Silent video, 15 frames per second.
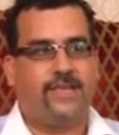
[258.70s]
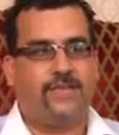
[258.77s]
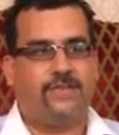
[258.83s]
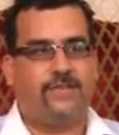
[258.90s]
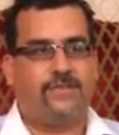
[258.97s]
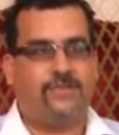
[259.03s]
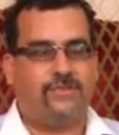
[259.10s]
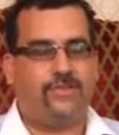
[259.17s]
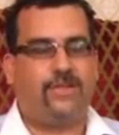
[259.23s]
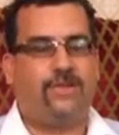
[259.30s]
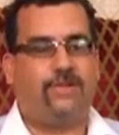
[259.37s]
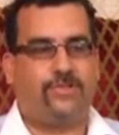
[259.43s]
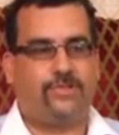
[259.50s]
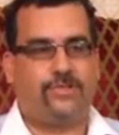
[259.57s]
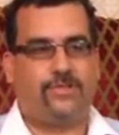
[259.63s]
If you do
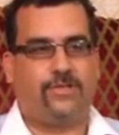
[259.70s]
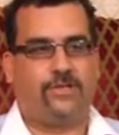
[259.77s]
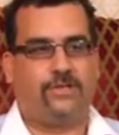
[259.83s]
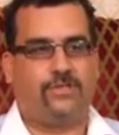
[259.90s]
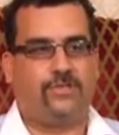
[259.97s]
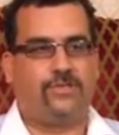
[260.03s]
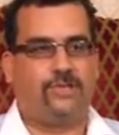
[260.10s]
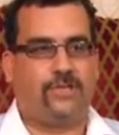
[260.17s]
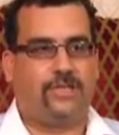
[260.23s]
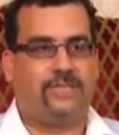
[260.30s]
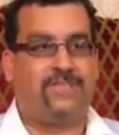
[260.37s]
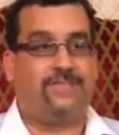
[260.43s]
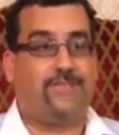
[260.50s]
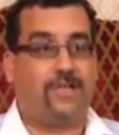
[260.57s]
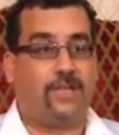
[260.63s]
that, what you're going to do is you're going
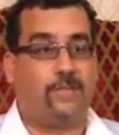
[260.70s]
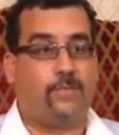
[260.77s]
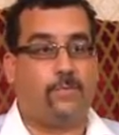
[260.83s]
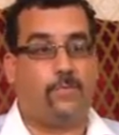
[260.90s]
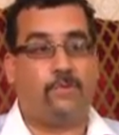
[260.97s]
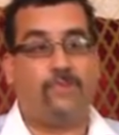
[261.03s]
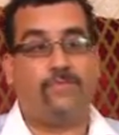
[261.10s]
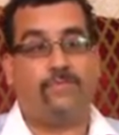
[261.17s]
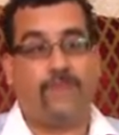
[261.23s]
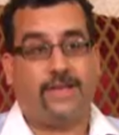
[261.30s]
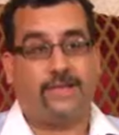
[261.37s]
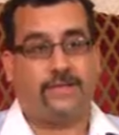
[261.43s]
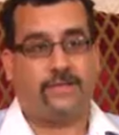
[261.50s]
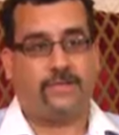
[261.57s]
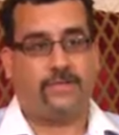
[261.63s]
to develop a more
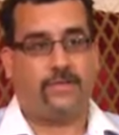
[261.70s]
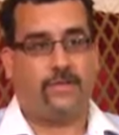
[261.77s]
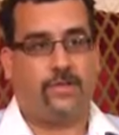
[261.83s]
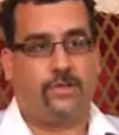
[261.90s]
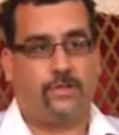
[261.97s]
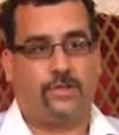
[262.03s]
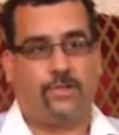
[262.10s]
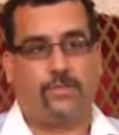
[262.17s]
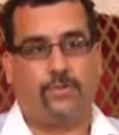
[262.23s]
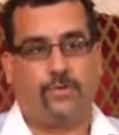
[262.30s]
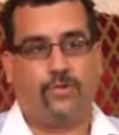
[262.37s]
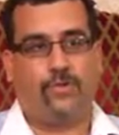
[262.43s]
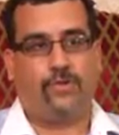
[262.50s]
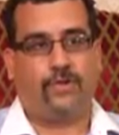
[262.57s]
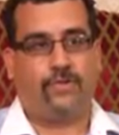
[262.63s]
effective learning
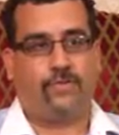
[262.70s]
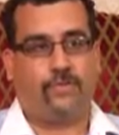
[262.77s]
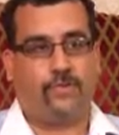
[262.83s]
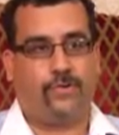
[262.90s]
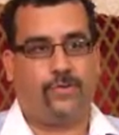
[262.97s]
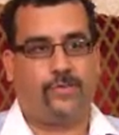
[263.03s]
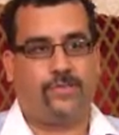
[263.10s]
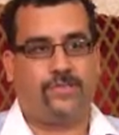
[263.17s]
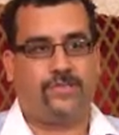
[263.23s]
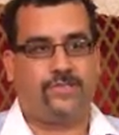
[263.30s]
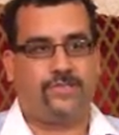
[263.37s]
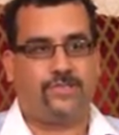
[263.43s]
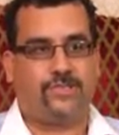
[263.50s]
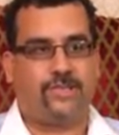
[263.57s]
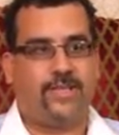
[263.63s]
profile for your
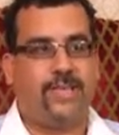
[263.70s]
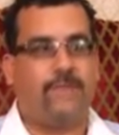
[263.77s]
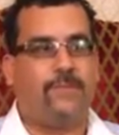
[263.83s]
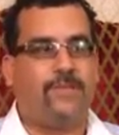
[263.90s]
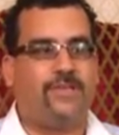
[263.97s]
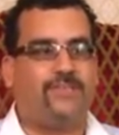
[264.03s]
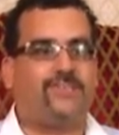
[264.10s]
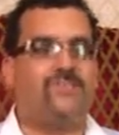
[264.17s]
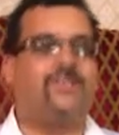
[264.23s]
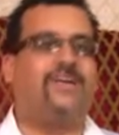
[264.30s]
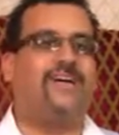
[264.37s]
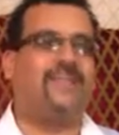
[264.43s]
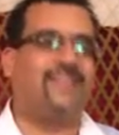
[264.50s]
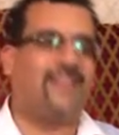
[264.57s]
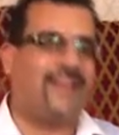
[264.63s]
organization, because
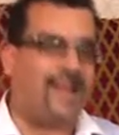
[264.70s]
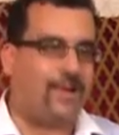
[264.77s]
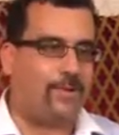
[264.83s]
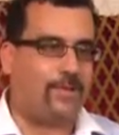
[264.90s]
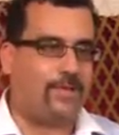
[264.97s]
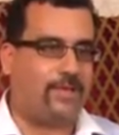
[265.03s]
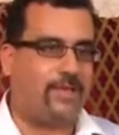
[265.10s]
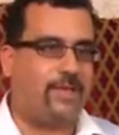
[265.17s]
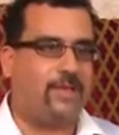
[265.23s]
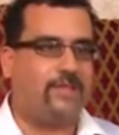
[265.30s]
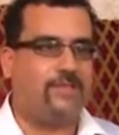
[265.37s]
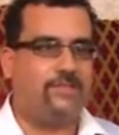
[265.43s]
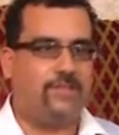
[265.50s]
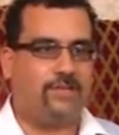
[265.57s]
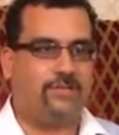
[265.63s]
you're allowing
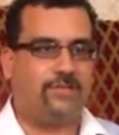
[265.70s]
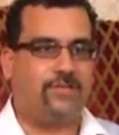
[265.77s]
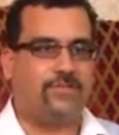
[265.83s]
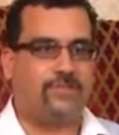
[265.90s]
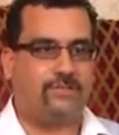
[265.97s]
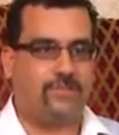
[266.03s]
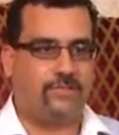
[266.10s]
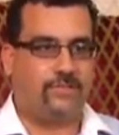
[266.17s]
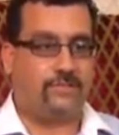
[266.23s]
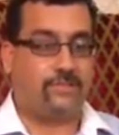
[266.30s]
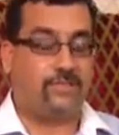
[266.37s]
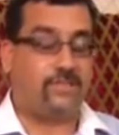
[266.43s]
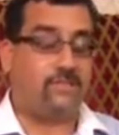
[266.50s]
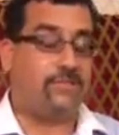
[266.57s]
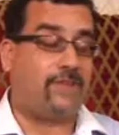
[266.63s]
generational
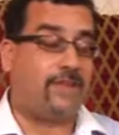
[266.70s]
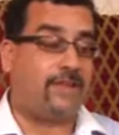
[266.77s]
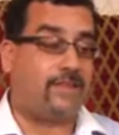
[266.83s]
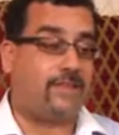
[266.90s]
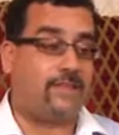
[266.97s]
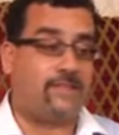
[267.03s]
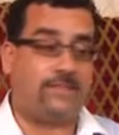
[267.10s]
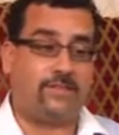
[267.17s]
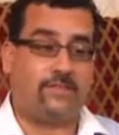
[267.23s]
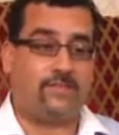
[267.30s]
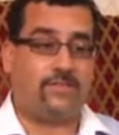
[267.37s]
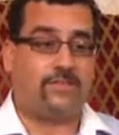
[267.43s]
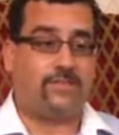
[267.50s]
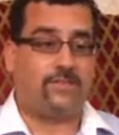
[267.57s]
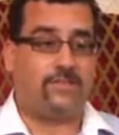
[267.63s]
differences and frankly
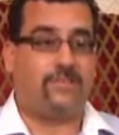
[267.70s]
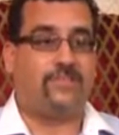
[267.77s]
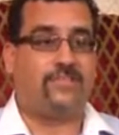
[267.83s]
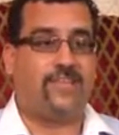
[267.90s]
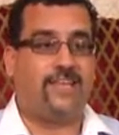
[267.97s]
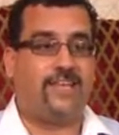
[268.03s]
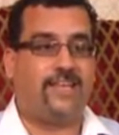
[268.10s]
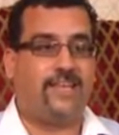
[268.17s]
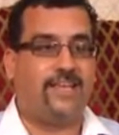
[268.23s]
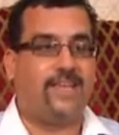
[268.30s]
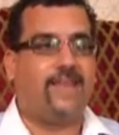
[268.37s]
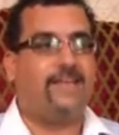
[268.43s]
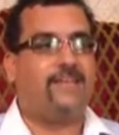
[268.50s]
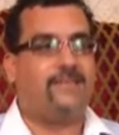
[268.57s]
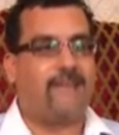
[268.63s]
generational understanding
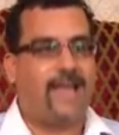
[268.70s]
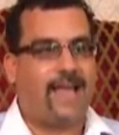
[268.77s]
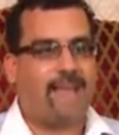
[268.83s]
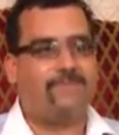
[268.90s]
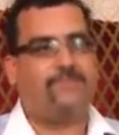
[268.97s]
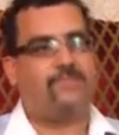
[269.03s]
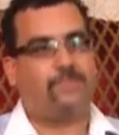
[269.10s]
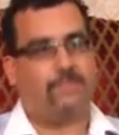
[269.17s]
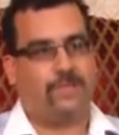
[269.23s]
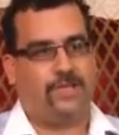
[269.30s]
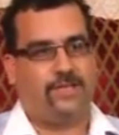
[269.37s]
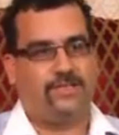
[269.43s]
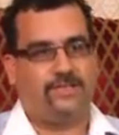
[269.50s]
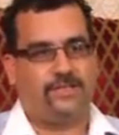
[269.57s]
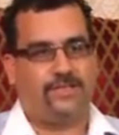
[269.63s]
to have its
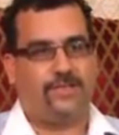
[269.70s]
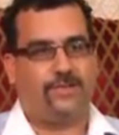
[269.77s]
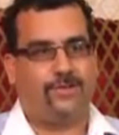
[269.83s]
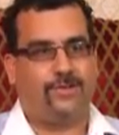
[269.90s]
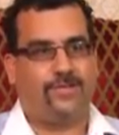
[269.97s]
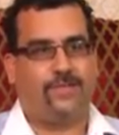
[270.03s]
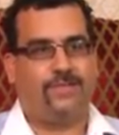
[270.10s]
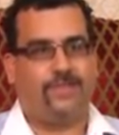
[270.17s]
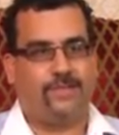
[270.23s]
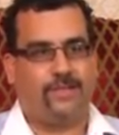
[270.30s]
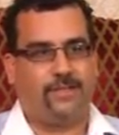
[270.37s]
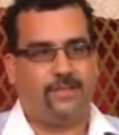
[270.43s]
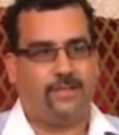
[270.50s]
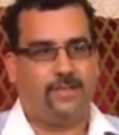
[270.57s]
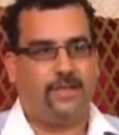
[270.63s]
place in learning and
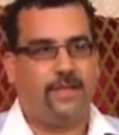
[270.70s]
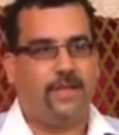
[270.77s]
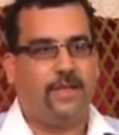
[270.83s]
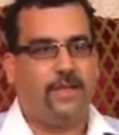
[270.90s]
development.